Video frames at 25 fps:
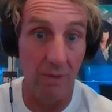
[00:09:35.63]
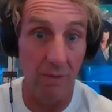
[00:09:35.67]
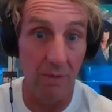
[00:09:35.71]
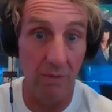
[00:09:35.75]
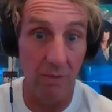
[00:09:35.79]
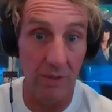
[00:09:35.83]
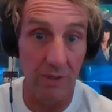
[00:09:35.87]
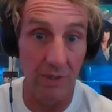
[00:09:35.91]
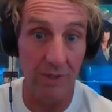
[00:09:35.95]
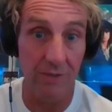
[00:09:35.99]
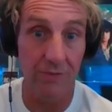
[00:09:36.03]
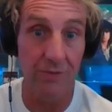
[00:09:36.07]

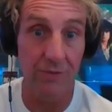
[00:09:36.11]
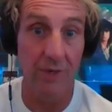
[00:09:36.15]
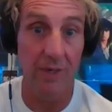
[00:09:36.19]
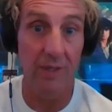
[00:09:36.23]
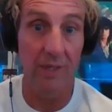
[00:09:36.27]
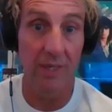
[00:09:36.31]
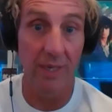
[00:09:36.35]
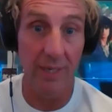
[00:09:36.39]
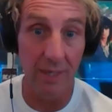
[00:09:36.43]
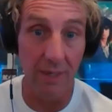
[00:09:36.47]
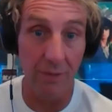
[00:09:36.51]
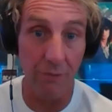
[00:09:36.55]
which is
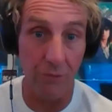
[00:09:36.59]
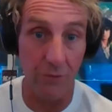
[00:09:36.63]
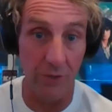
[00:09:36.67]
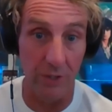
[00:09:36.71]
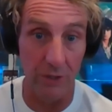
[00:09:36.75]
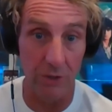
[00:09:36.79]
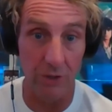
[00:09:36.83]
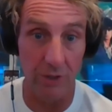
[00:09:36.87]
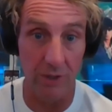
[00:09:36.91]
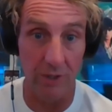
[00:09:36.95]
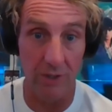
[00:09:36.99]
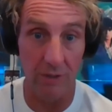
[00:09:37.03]
fairly
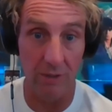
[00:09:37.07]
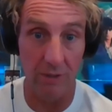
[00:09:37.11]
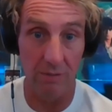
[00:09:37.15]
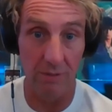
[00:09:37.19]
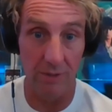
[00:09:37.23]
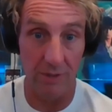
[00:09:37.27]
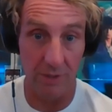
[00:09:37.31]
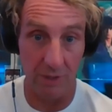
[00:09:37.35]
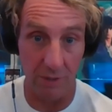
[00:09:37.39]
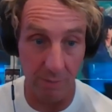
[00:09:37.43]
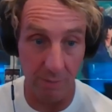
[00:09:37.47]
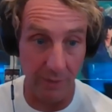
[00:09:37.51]
inefficient with
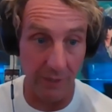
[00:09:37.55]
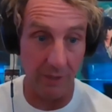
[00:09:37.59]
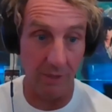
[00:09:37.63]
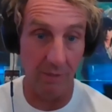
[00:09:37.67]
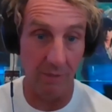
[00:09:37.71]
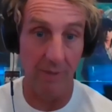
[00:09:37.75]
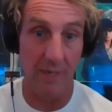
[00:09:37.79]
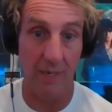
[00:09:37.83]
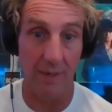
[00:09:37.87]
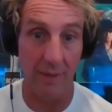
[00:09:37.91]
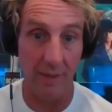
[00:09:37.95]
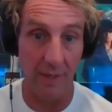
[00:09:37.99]
the speaker
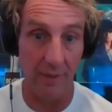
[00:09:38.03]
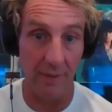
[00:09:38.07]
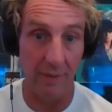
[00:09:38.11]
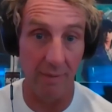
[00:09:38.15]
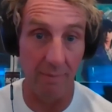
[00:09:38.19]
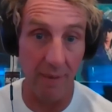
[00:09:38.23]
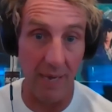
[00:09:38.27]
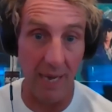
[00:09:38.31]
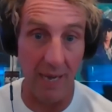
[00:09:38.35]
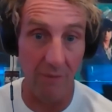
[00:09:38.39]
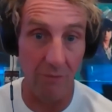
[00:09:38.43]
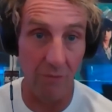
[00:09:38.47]
mounted on the
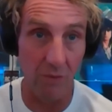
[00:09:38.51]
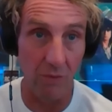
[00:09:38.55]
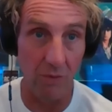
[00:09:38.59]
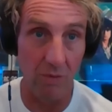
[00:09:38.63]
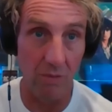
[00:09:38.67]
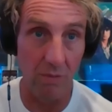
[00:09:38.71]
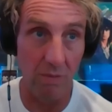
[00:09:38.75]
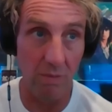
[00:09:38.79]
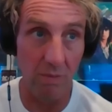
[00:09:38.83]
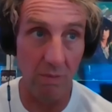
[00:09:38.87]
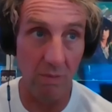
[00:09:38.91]
baffle,